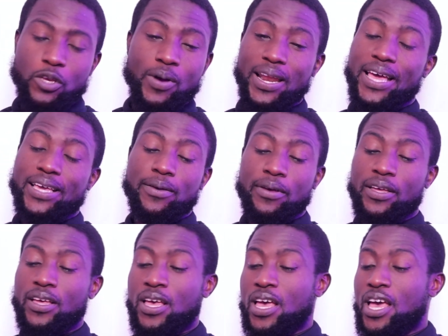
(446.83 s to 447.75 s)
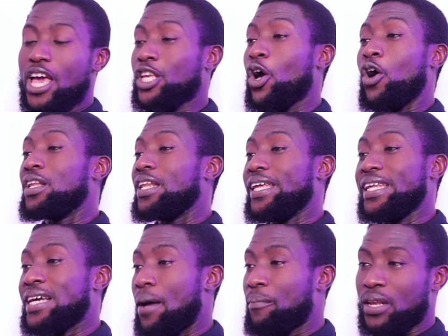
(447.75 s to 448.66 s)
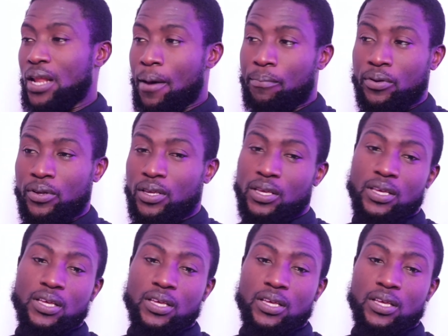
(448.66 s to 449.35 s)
You are like a young lady coming up.